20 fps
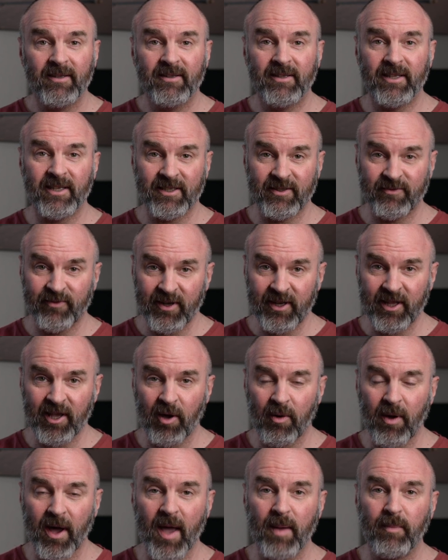This
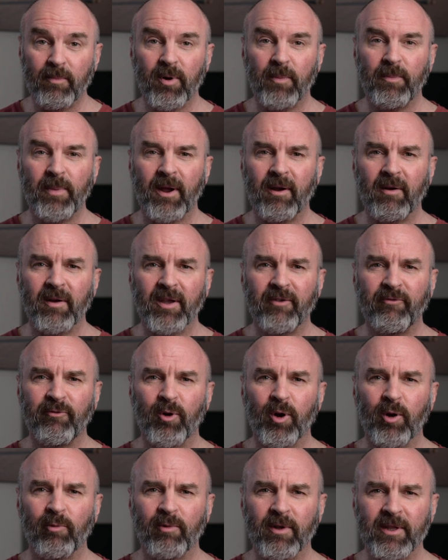video I'm preparing
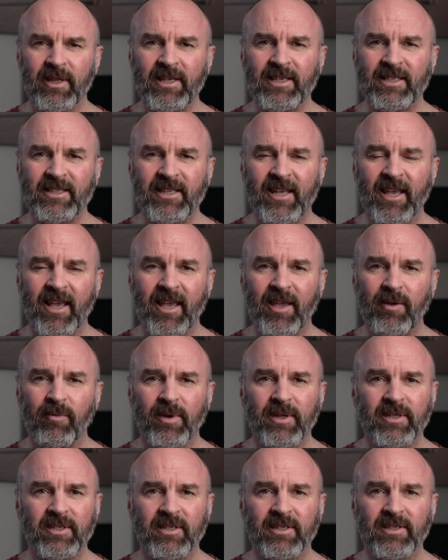for release day,
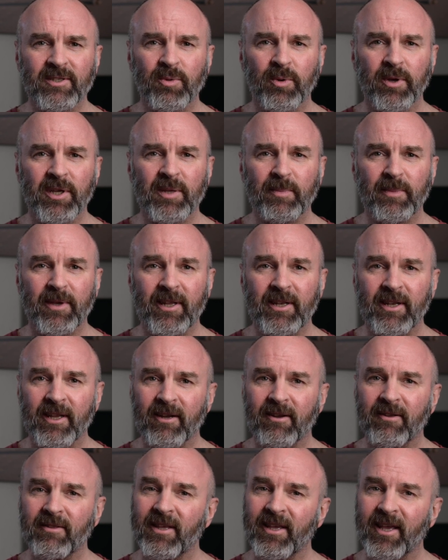which is going to be
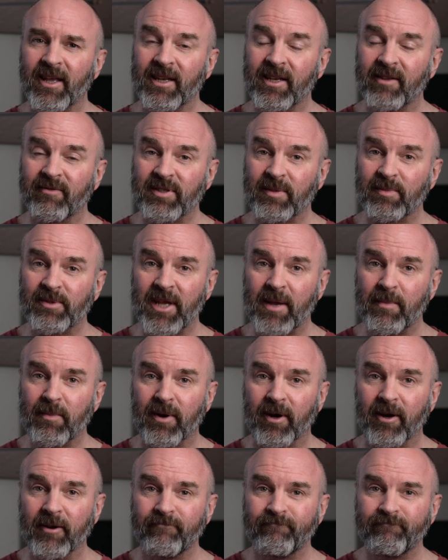near the end of
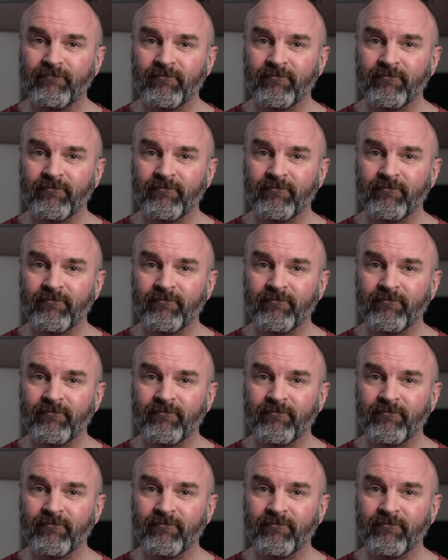September.